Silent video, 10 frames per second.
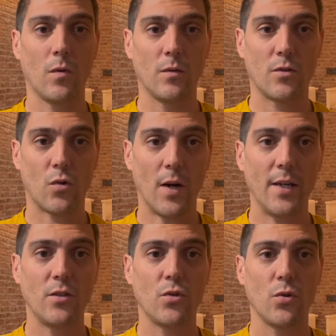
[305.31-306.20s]

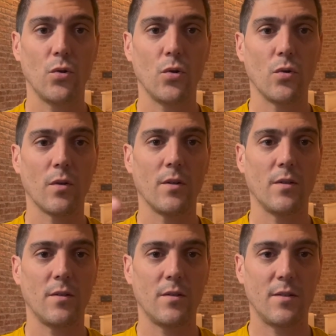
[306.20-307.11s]
try to
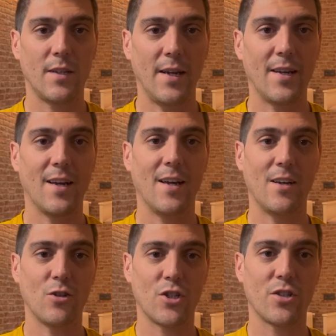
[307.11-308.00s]
take a
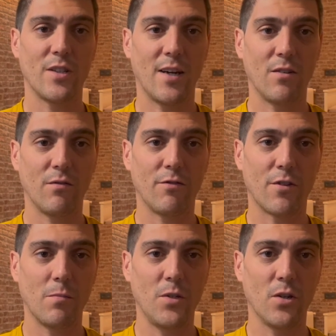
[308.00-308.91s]
notch down
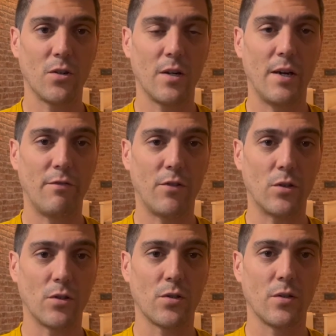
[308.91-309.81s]
from your
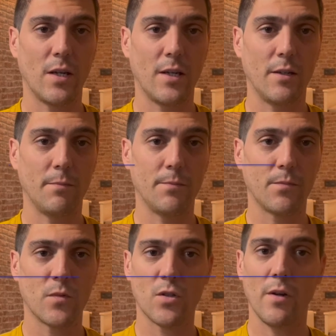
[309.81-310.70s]
effort.
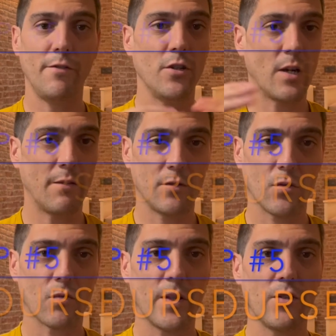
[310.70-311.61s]
So if you have to
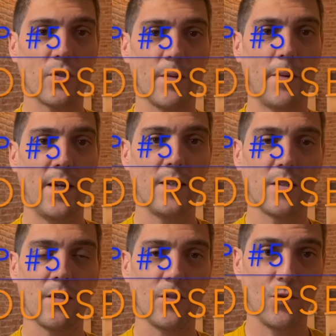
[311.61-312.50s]
reduce the
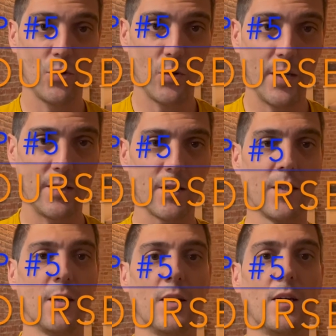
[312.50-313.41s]
pace, do it.
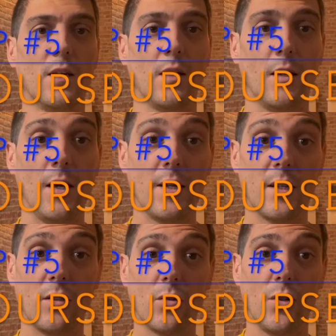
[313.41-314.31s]

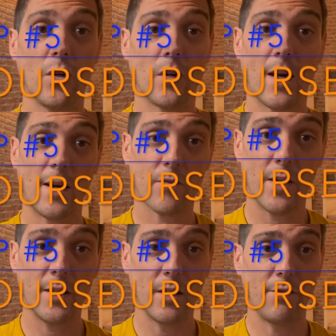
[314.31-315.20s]
Listen to your heart
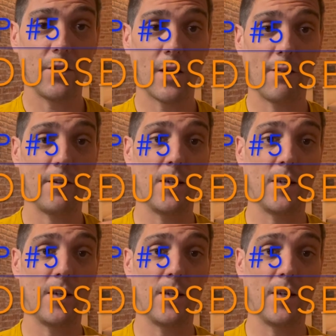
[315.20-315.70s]
rate. If you have